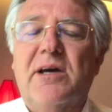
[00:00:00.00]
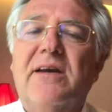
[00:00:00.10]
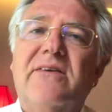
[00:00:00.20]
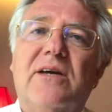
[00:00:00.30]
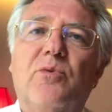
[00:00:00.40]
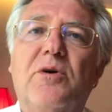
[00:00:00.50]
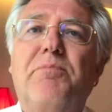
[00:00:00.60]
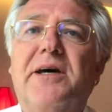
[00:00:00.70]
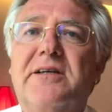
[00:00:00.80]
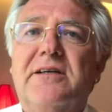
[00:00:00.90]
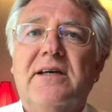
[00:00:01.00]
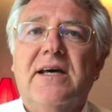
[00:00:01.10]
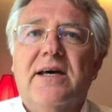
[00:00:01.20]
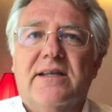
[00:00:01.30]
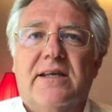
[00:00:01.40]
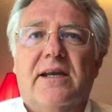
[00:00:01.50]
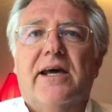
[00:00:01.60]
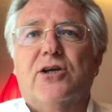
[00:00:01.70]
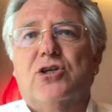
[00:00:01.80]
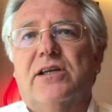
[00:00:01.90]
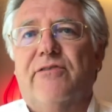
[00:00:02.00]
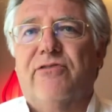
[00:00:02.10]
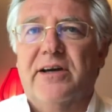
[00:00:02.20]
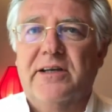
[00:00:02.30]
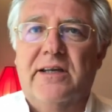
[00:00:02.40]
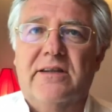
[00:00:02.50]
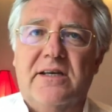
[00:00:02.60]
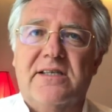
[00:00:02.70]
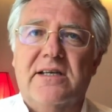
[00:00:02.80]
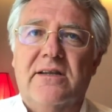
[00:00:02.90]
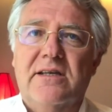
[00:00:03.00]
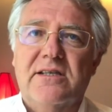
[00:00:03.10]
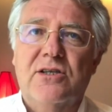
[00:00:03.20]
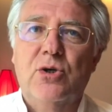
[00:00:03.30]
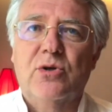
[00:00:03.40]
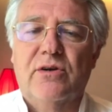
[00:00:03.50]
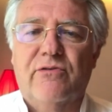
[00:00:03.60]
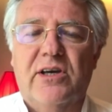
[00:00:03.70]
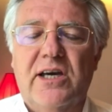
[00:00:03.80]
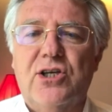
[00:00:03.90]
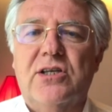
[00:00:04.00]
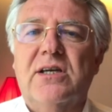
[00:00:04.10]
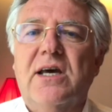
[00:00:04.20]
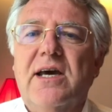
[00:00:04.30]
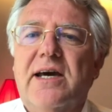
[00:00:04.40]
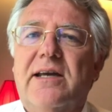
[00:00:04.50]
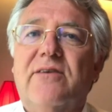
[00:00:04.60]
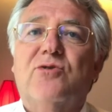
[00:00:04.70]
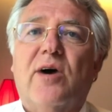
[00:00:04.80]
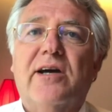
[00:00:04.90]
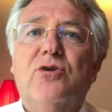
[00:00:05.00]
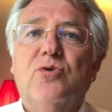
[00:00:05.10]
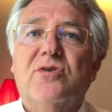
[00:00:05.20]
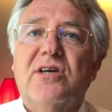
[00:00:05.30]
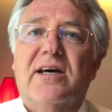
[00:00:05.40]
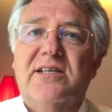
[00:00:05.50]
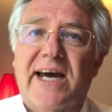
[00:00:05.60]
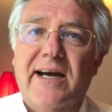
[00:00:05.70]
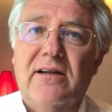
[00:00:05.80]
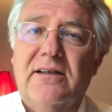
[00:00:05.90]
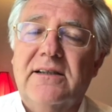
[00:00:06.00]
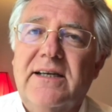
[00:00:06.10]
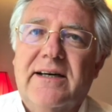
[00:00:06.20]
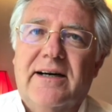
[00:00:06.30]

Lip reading: And I think what better than actually finding this in this new unification and trying to tackle